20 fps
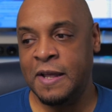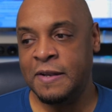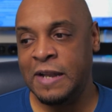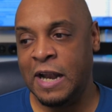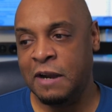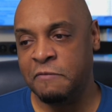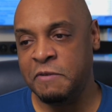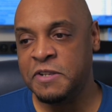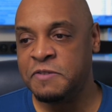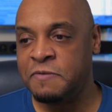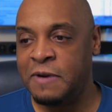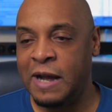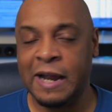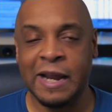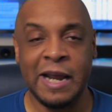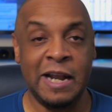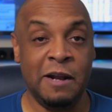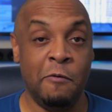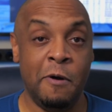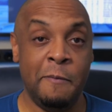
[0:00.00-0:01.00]
Now, the reason why I
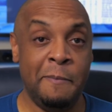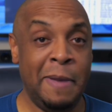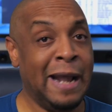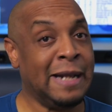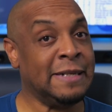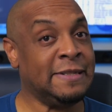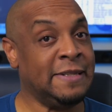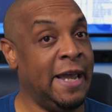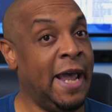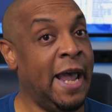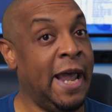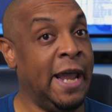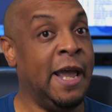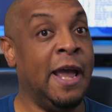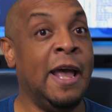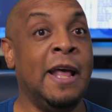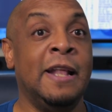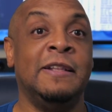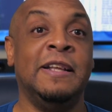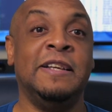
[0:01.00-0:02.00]
kind of went back and said, hey,
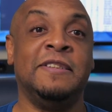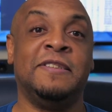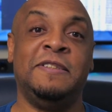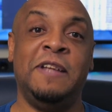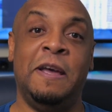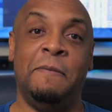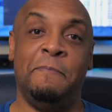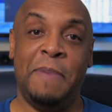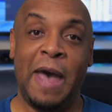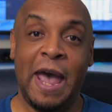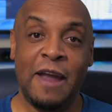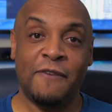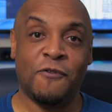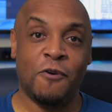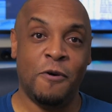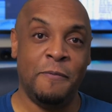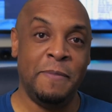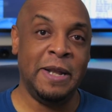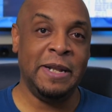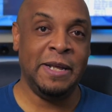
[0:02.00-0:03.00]
let's step back
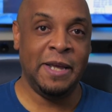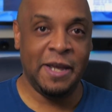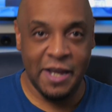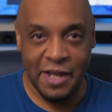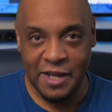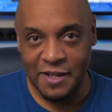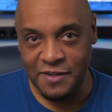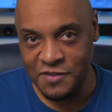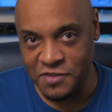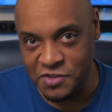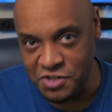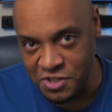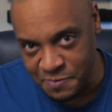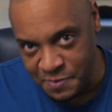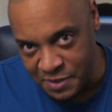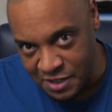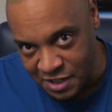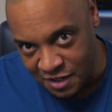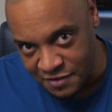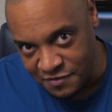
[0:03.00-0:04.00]
for a minute is just
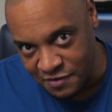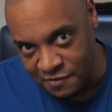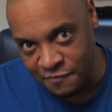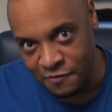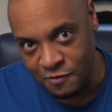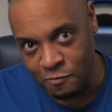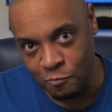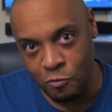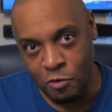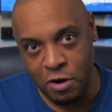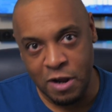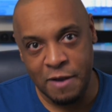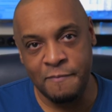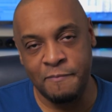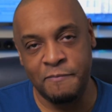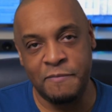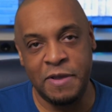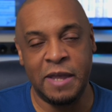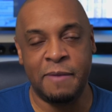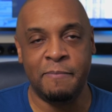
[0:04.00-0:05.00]
because of one
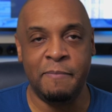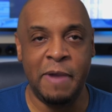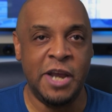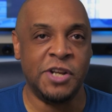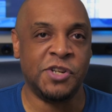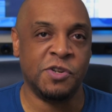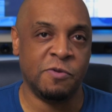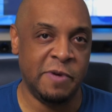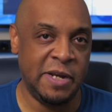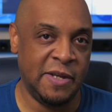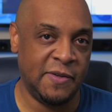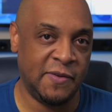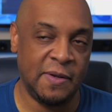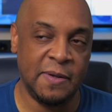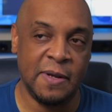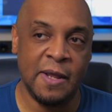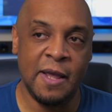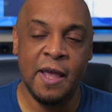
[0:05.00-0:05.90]
big major reason.